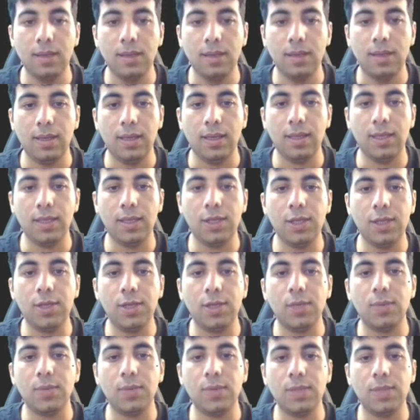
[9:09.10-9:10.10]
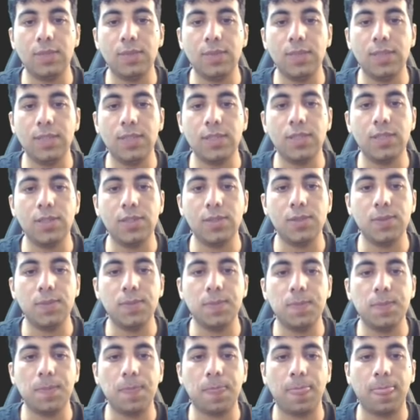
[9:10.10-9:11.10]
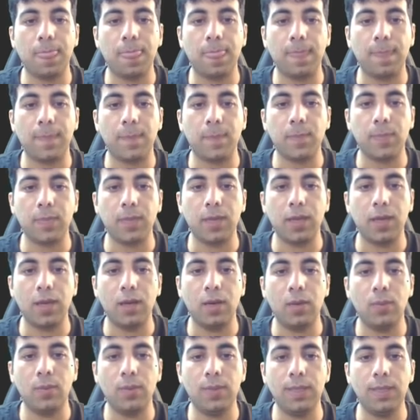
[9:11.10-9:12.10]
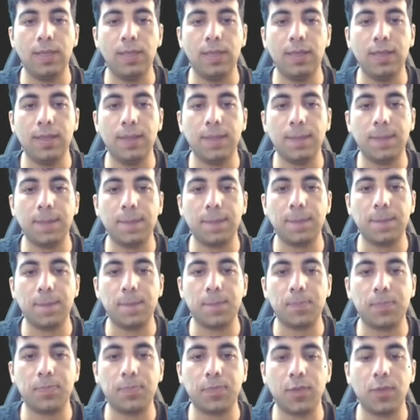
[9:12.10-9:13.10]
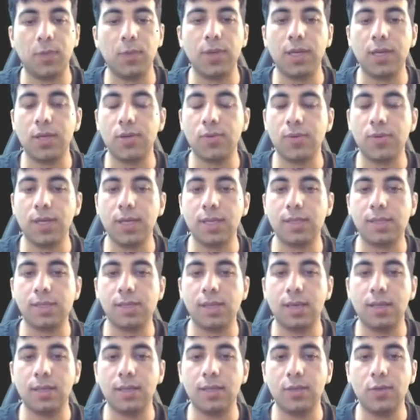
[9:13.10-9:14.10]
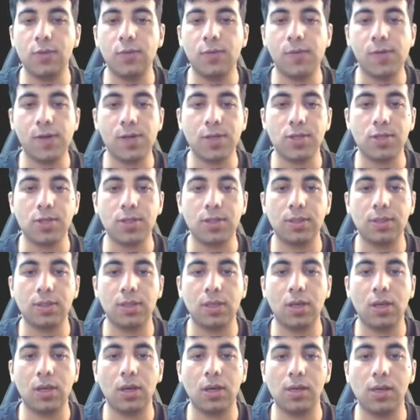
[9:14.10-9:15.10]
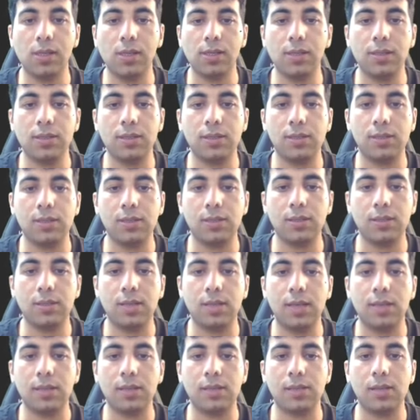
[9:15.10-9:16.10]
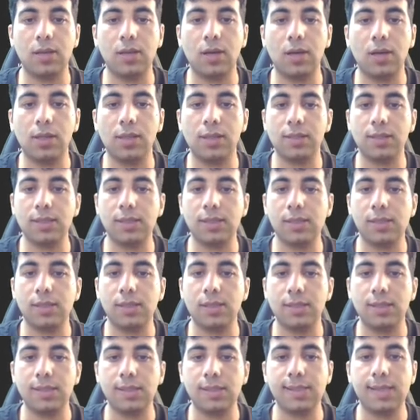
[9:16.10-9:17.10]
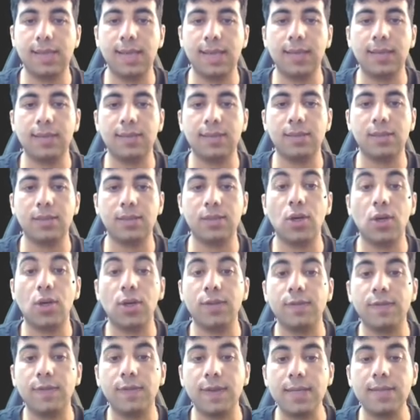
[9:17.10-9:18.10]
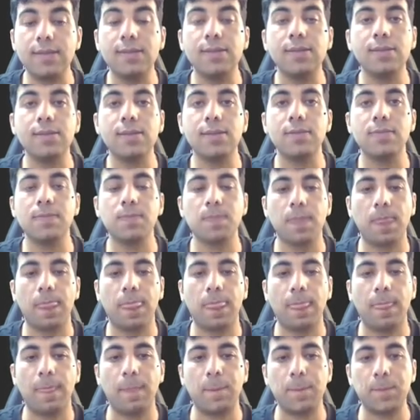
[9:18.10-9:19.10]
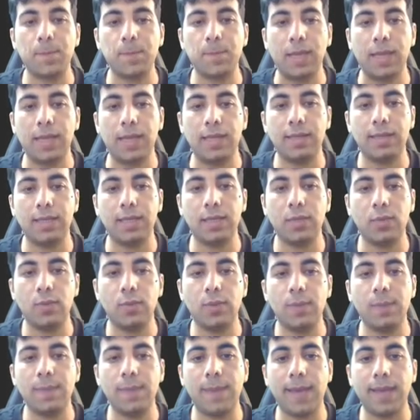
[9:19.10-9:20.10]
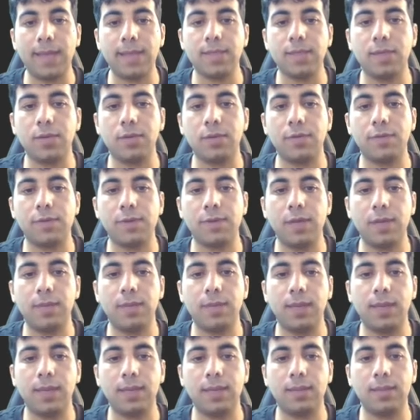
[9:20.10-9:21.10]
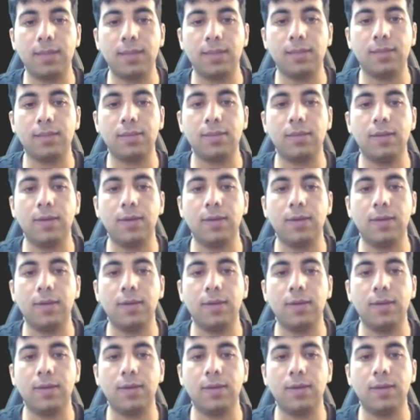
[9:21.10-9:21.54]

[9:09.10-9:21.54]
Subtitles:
In here, what we need to do, we create a new function call it detect non-faces. Then we pass our frame, and then